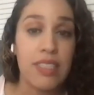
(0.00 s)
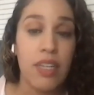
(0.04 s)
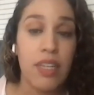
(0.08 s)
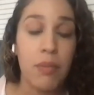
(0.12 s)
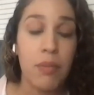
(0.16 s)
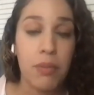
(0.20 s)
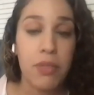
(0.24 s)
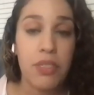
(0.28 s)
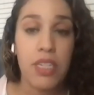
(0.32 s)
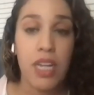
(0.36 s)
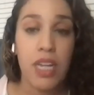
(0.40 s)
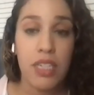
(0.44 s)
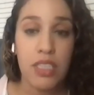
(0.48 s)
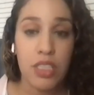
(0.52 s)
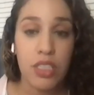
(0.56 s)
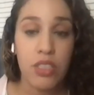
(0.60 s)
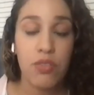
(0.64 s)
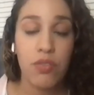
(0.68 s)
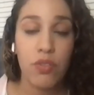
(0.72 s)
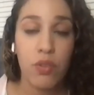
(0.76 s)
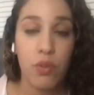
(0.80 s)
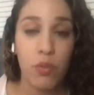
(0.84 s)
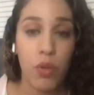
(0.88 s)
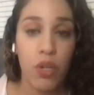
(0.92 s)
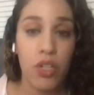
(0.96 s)
protections
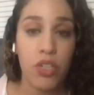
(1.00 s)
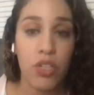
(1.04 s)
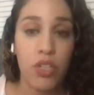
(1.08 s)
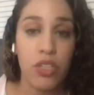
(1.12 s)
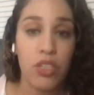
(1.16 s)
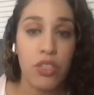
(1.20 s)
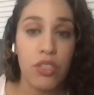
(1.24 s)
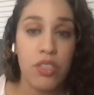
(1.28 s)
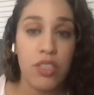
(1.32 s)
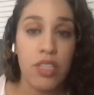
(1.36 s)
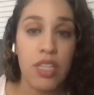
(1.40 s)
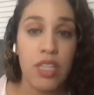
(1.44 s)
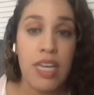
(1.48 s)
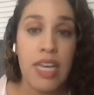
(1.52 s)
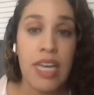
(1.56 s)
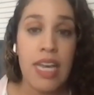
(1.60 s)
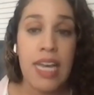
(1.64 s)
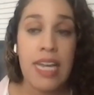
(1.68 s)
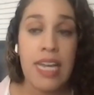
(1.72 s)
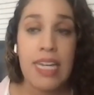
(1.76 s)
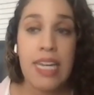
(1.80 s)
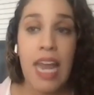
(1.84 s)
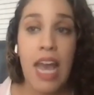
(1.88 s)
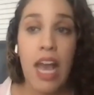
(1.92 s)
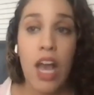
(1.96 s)
for workers.
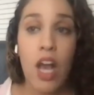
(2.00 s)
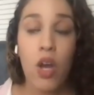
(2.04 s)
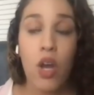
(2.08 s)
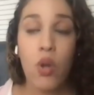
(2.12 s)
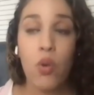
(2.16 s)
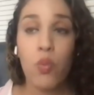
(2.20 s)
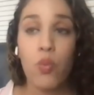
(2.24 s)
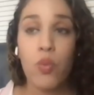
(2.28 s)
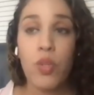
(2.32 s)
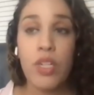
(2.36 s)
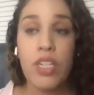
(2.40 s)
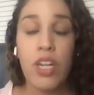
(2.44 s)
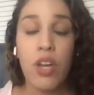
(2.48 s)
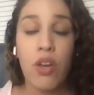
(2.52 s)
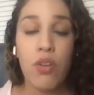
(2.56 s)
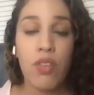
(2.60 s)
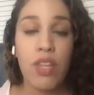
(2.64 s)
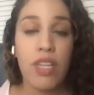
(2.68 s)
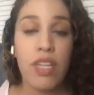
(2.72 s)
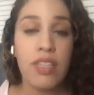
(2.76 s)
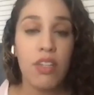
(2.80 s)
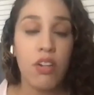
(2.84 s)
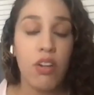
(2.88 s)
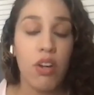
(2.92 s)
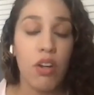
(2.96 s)
Now, we know
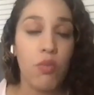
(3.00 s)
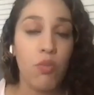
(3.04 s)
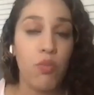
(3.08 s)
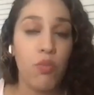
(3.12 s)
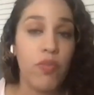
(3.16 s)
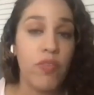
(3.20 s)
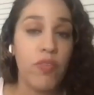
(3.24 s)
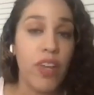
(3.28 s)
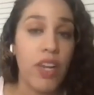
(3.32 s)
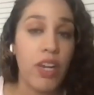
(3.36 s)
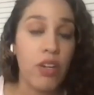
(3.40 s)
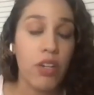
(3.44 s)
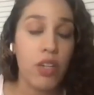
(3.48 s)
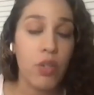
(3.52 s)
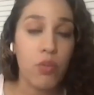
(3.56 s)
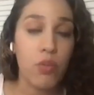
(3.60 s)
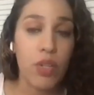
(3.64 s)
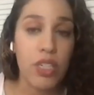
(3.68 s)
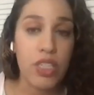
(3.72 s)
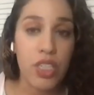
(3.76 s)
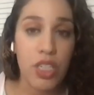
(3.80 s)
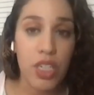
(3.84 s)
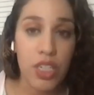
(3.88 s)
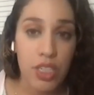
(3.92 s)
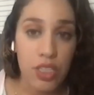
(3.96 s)
that there are very
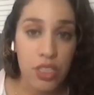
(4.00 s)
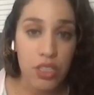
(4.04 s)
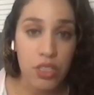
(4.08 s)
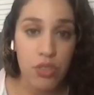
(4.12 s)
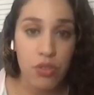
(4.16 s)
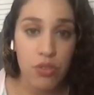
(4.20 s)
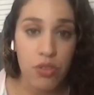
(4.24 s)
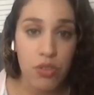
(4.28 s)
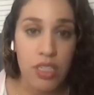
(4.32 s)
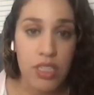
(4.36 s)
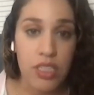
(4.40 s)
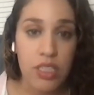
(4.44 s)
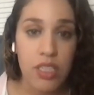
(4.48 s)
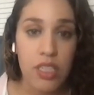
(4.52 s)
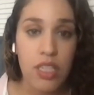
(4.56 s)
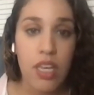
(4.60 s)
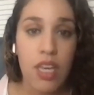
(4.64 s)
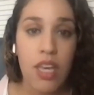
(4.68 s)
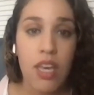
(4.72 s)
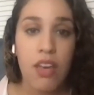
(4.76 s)
rich industries,